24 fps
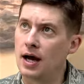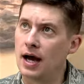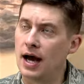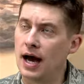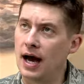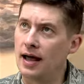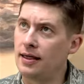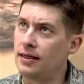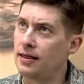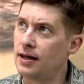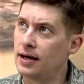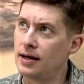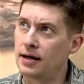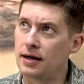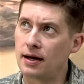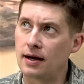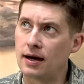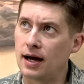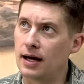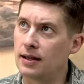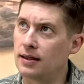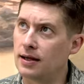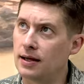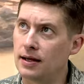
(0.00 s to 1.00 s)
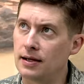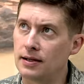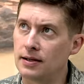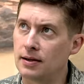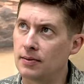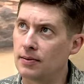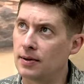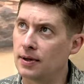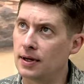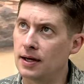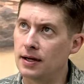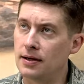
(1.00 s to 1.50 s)
I think, I think at
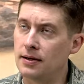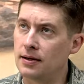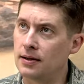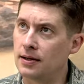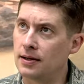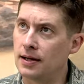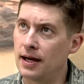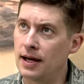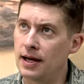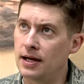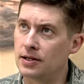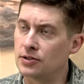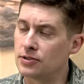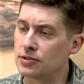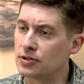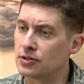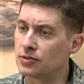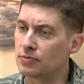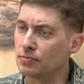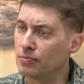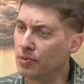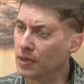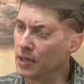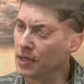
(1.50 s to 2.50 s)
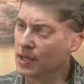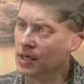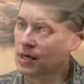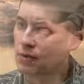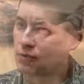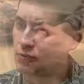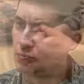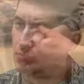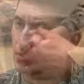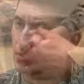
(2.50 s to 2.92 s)
the end of the day, it's just being with